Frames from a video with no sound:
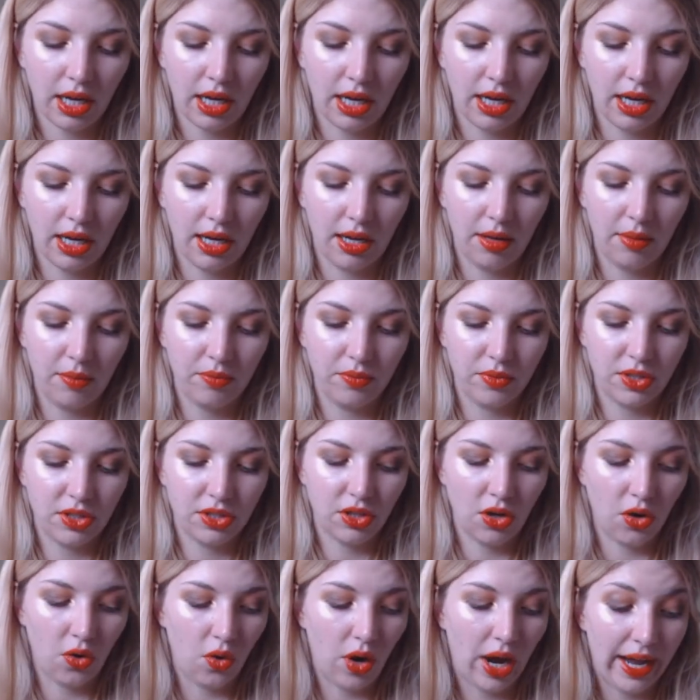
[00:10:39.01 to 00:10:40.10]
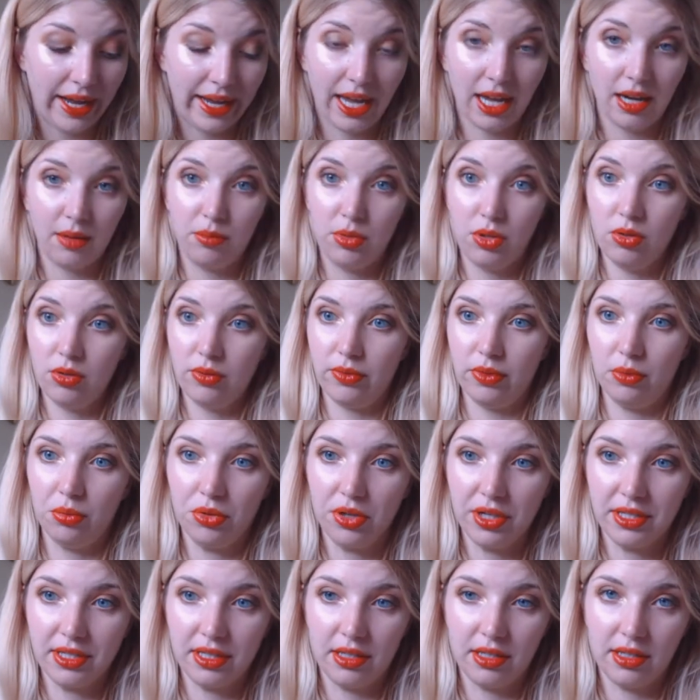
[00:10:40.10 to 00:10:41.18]
Um, so I got a beautiful
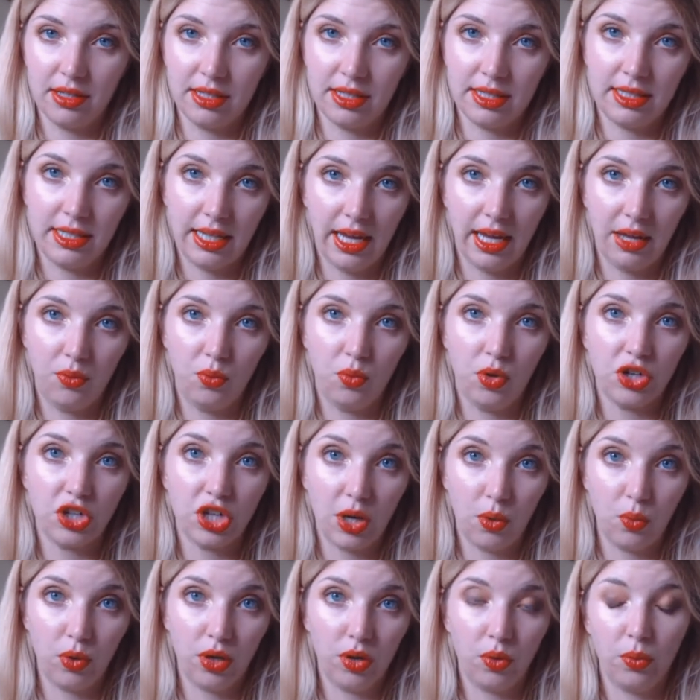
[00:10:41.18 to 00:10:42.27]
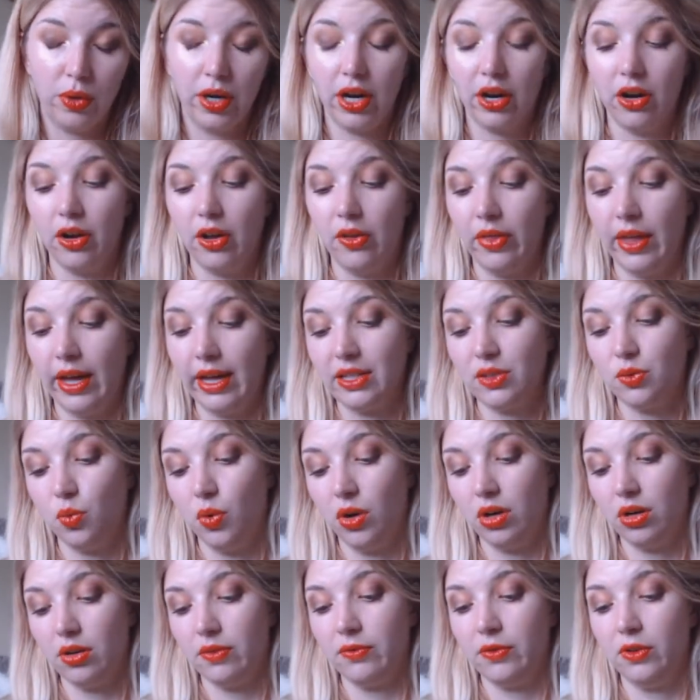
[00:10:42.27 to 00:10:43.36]
bracelet instead, which I will wear, and that's
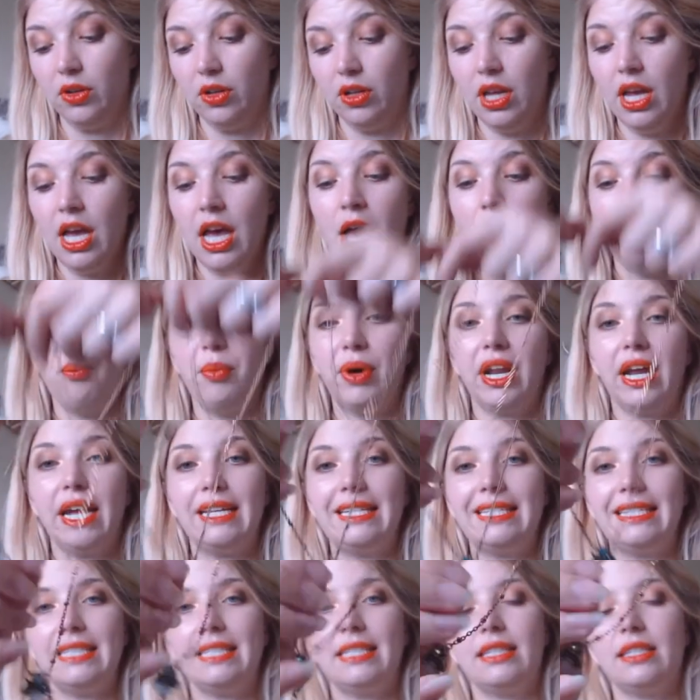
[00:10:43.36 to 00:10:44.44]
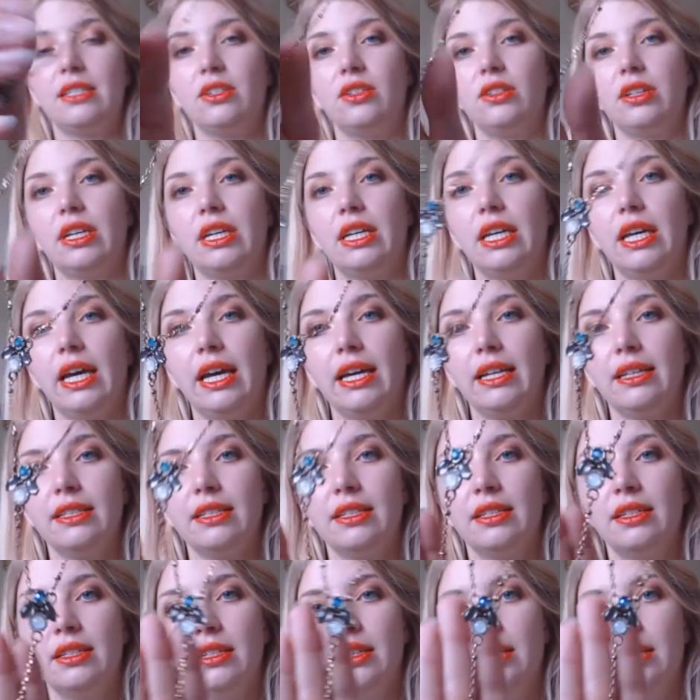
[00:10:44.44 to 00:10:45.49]
wonderful. But I did still get